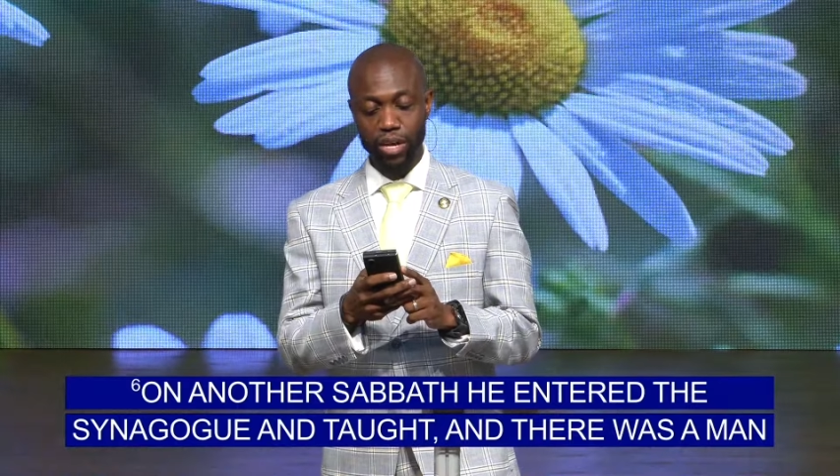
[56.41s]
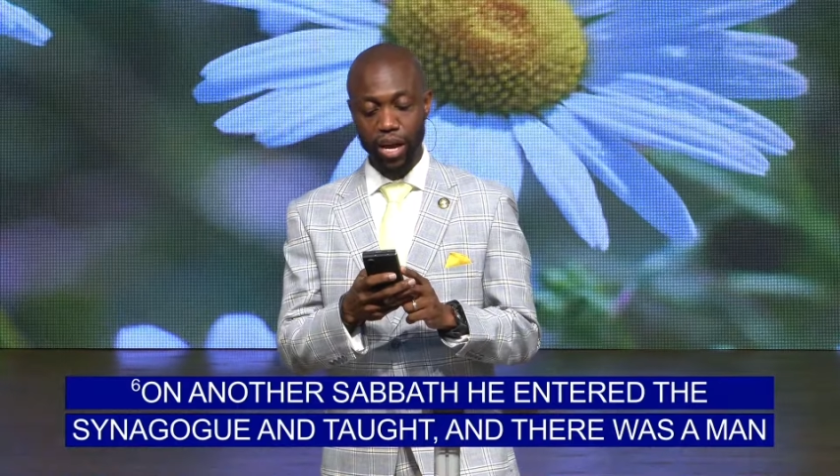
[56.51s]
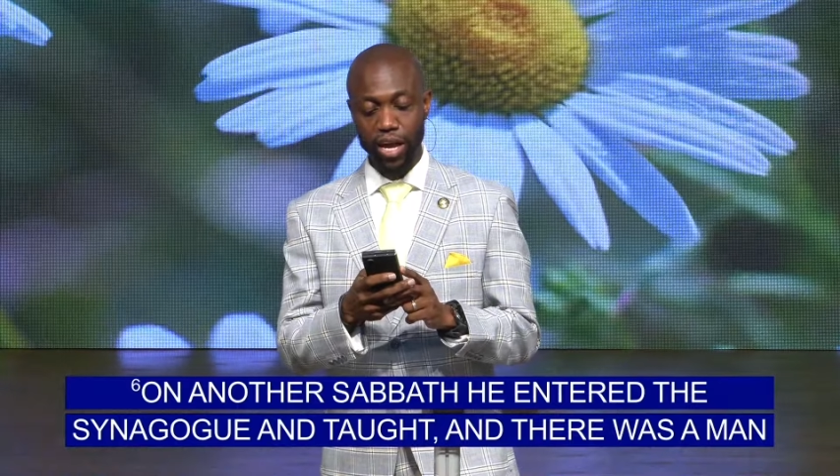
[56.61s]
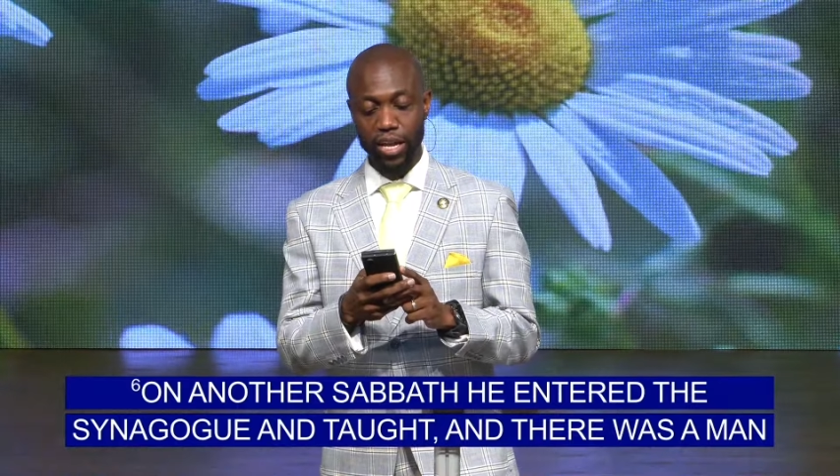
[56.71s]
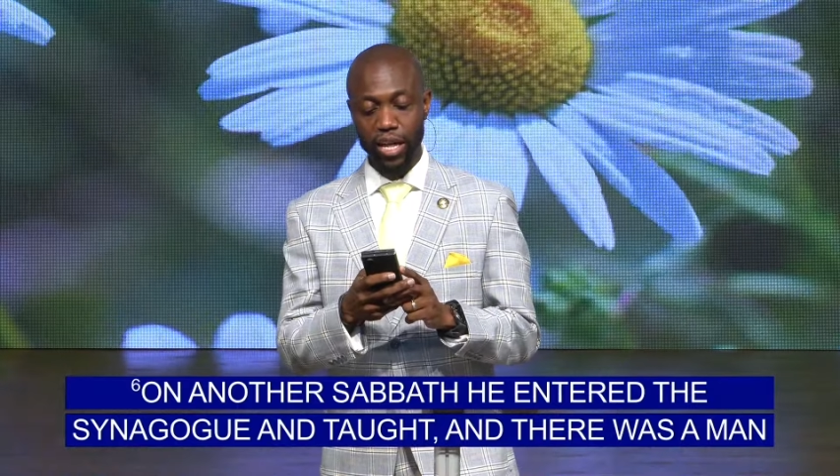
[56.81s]

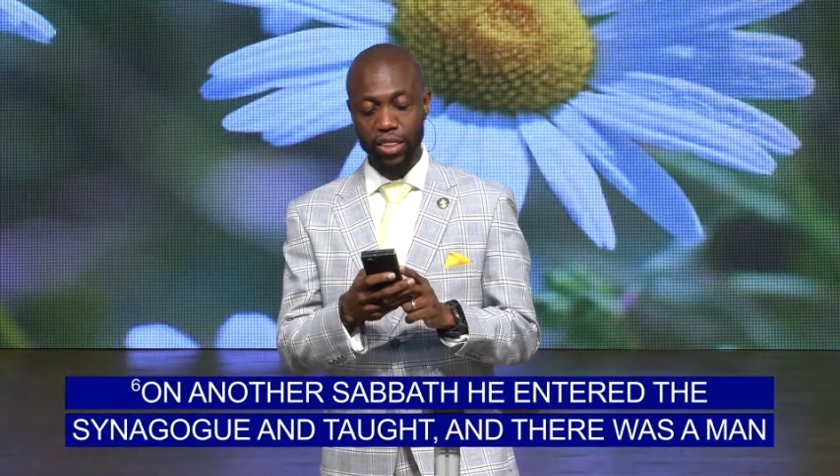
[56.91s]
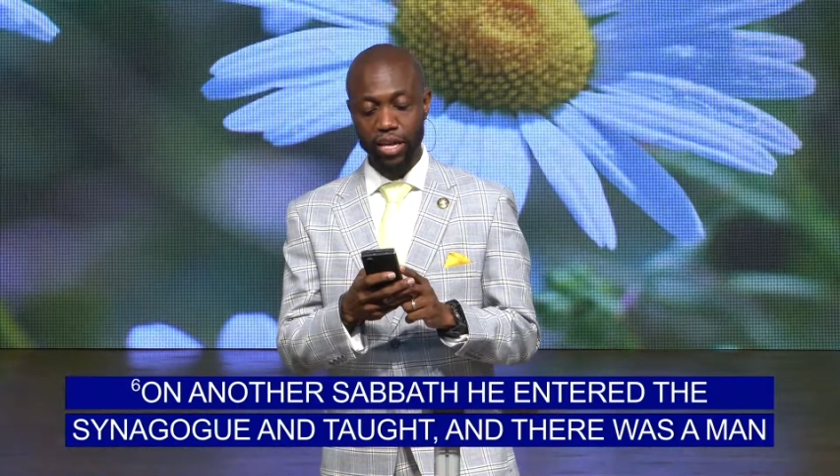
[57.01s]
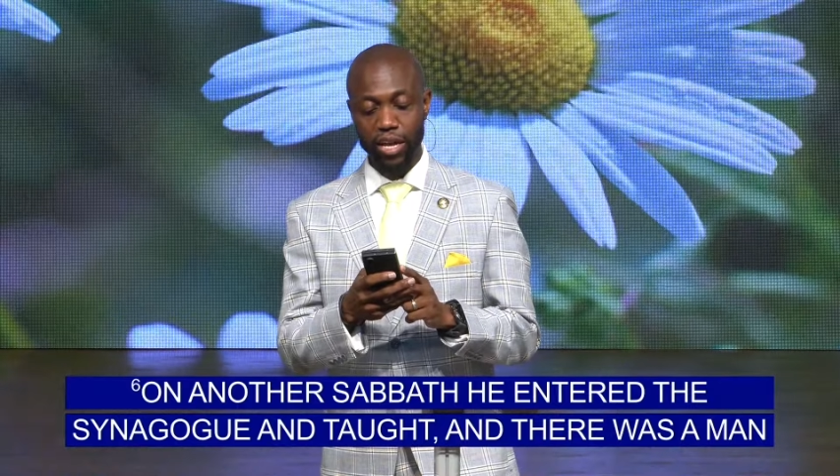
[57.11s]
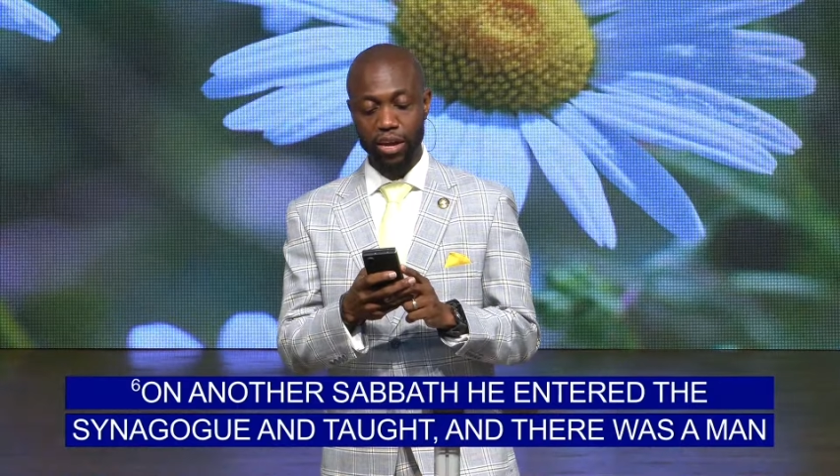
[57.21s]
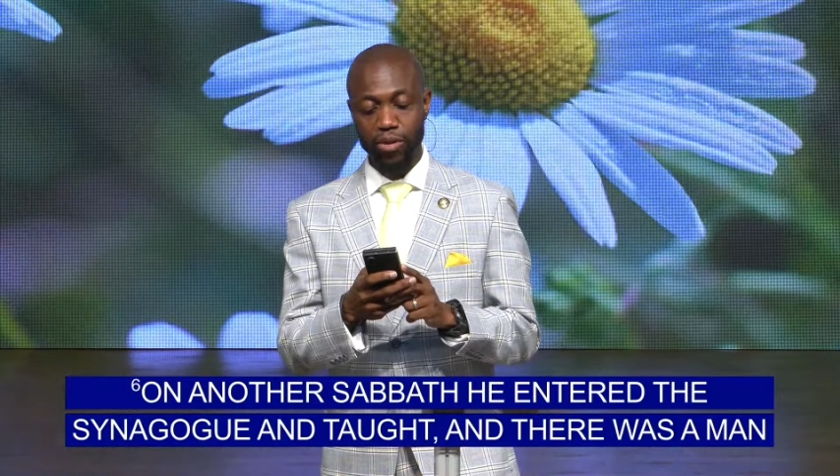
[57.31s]
and
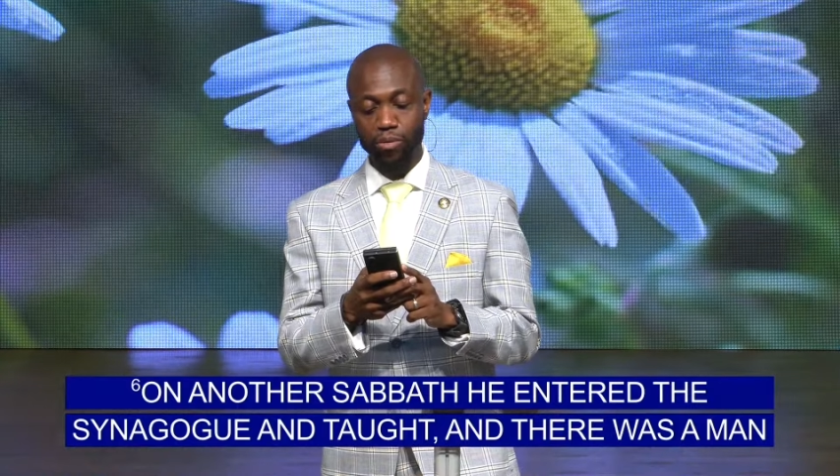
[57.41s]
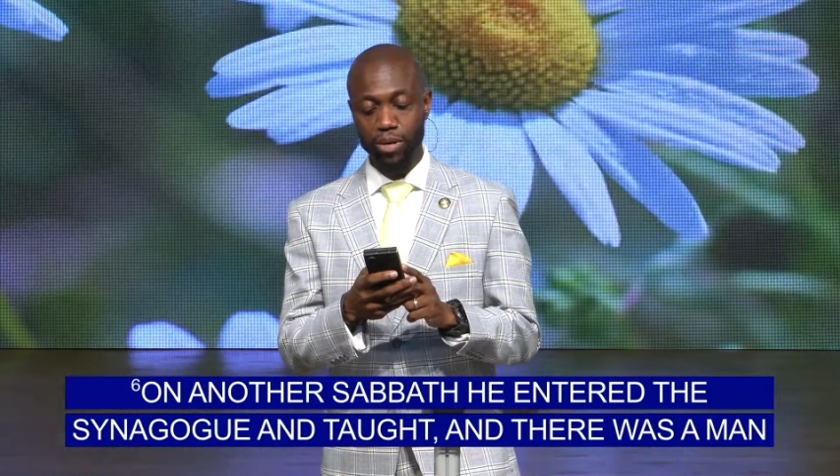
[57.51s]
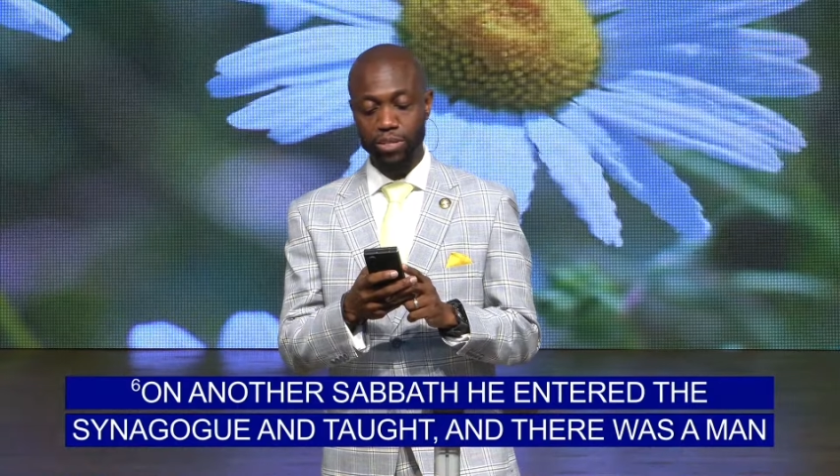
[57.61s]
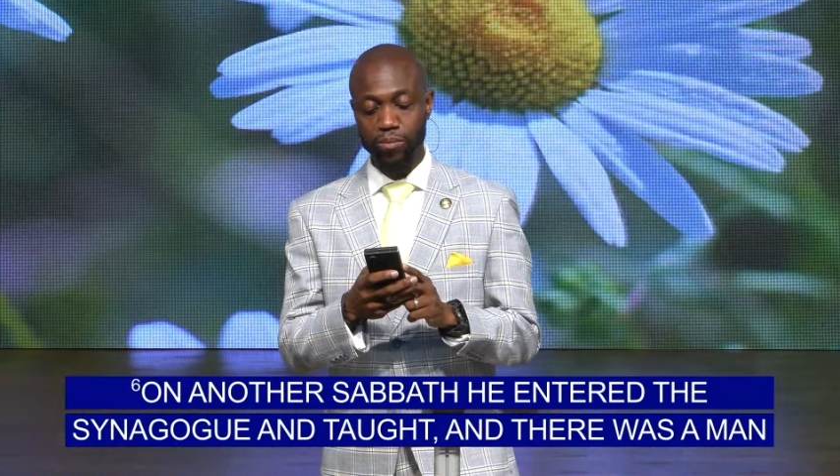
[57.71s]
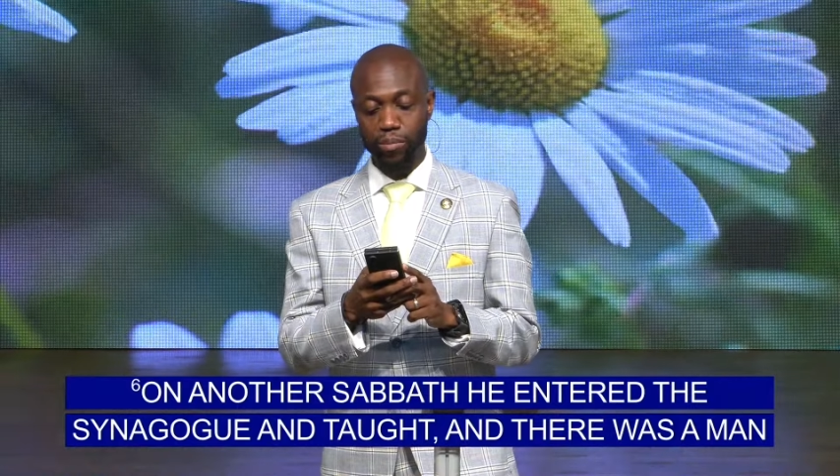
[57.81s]
there
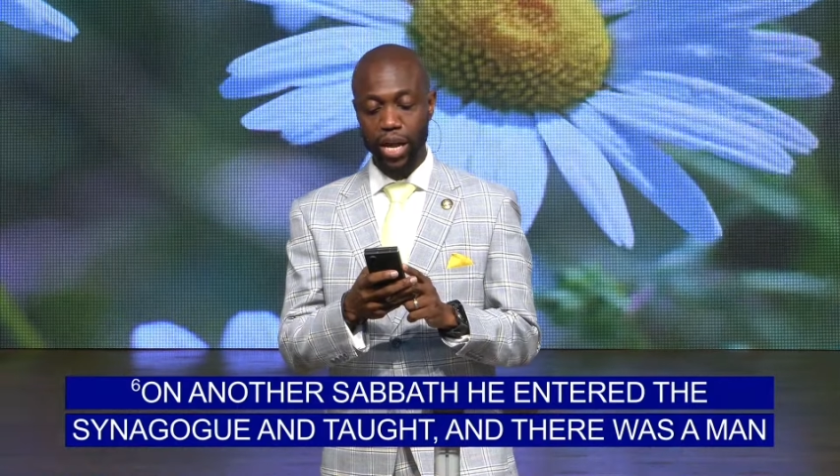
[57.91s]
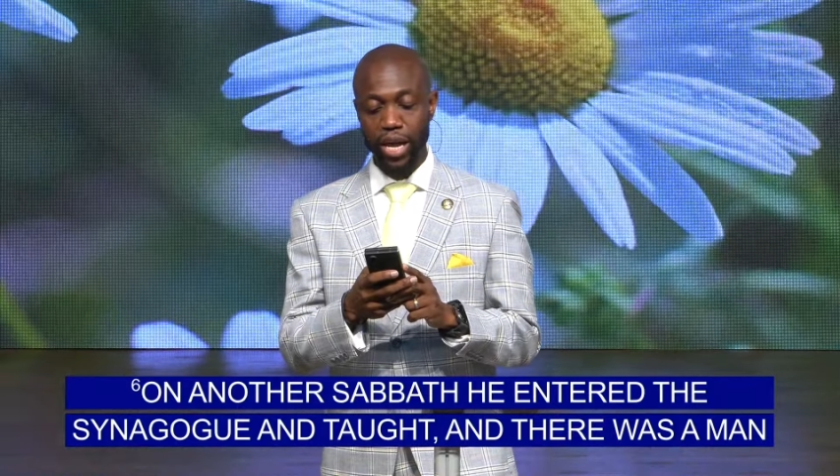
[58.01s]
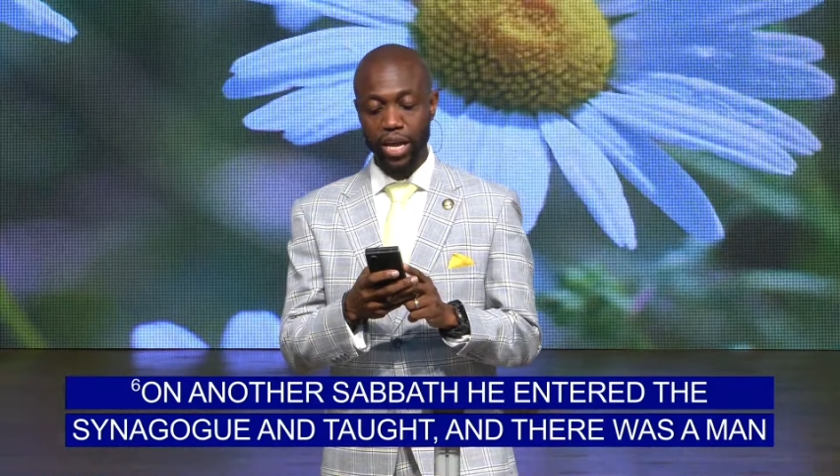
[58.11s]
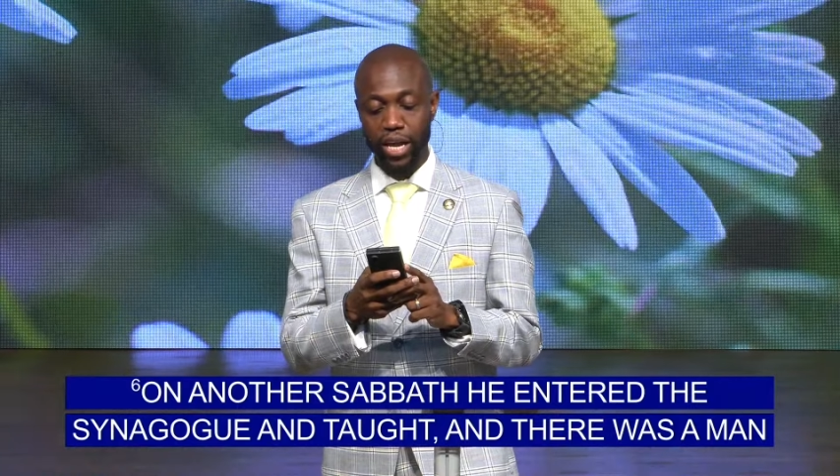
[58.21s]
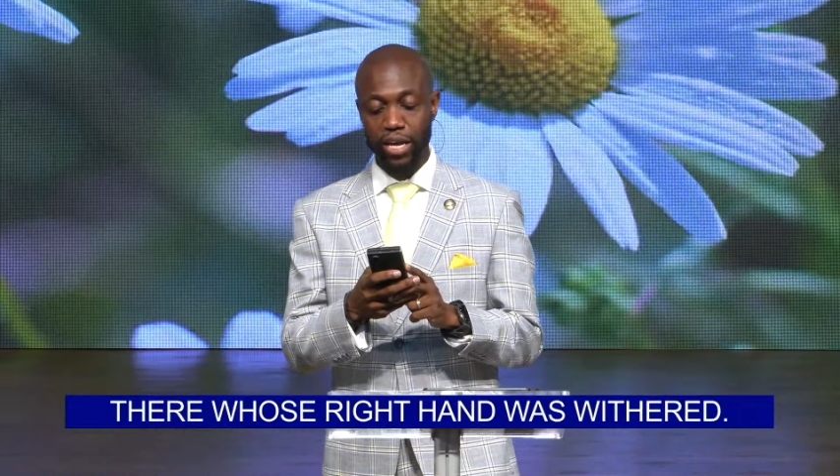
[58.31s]
was a
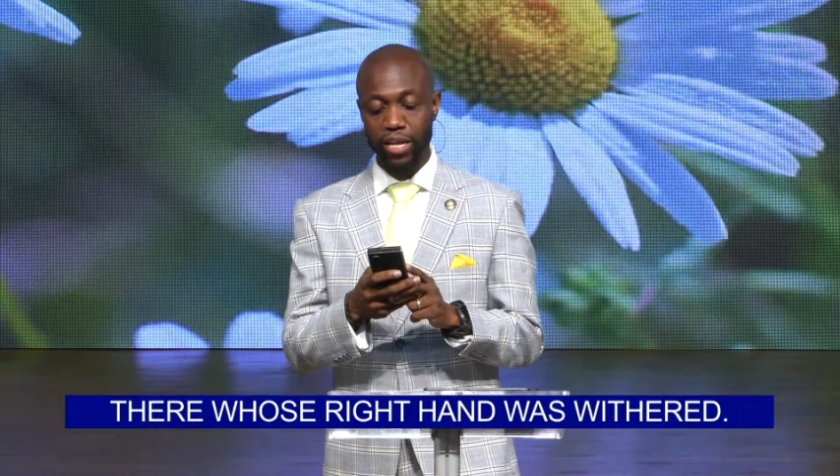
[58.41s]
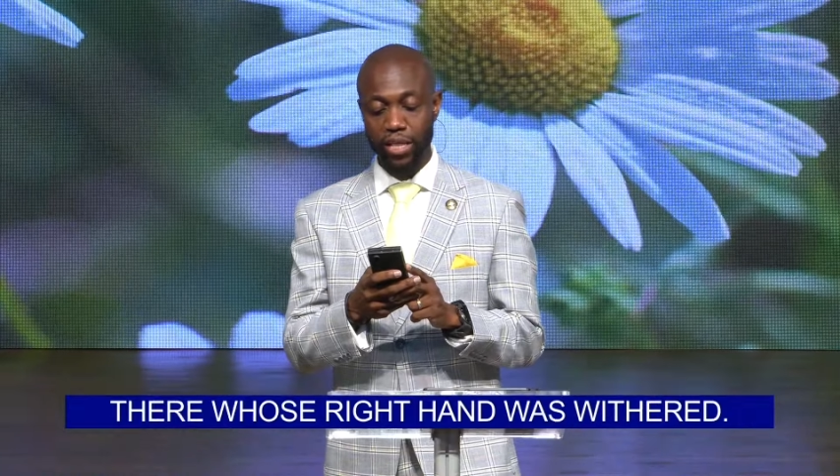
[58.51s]
man